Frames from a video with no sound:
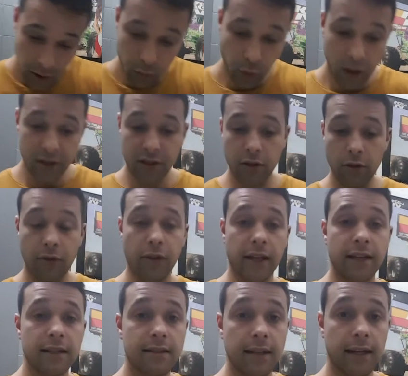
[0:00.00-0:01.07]
it was two
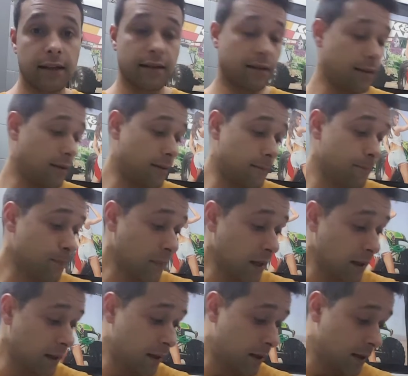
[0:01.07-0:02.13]
things that
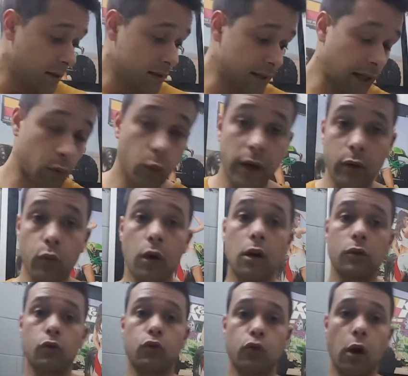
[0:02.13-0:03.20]
that went
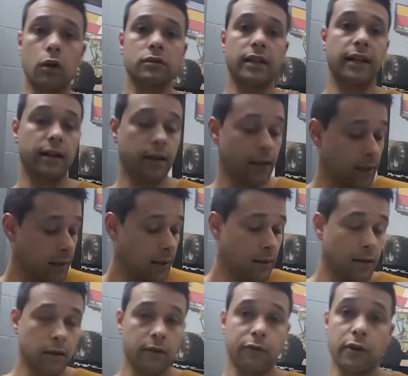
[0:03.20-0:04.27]
wrong there.
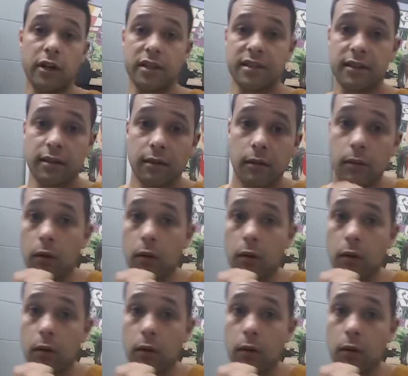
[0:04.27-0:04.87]
First